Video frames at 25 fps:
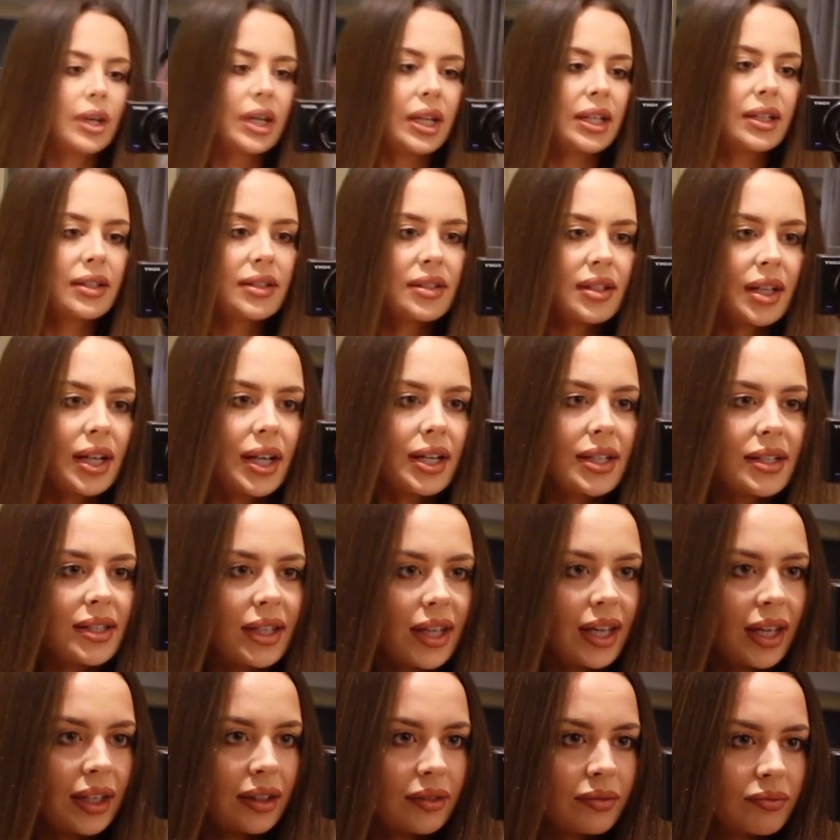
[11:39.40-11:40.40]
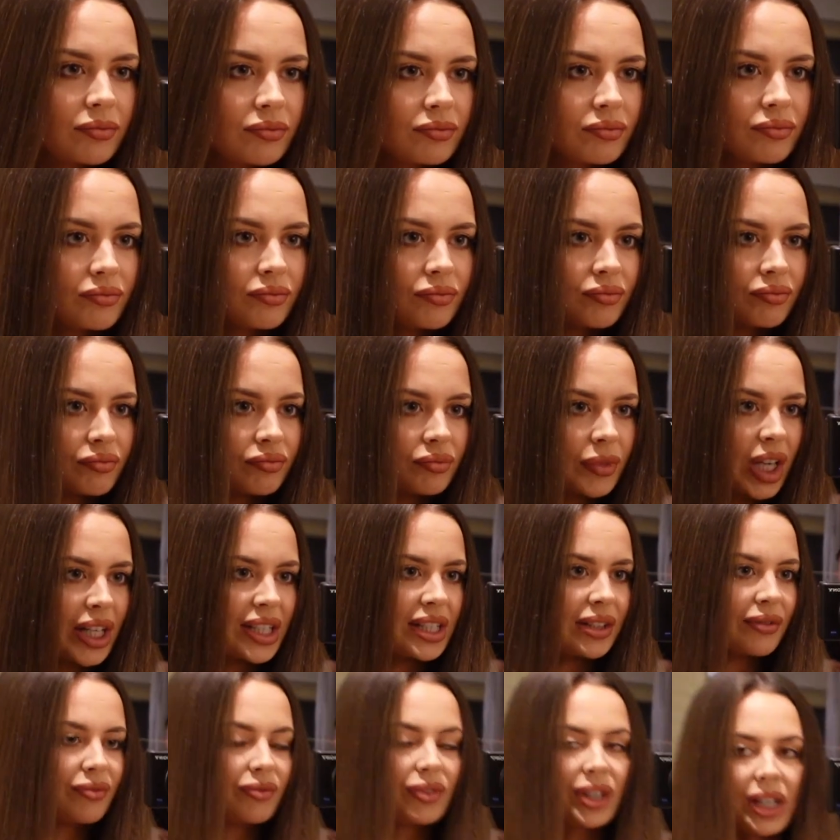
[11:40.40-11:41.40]
and exciting. I
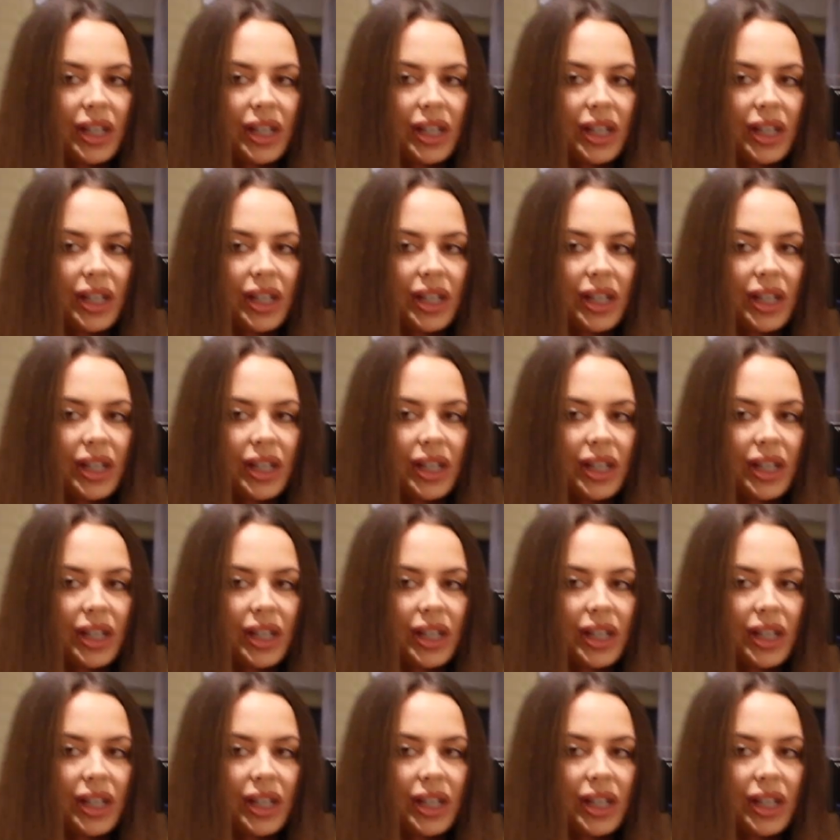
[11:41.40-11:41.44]
didn't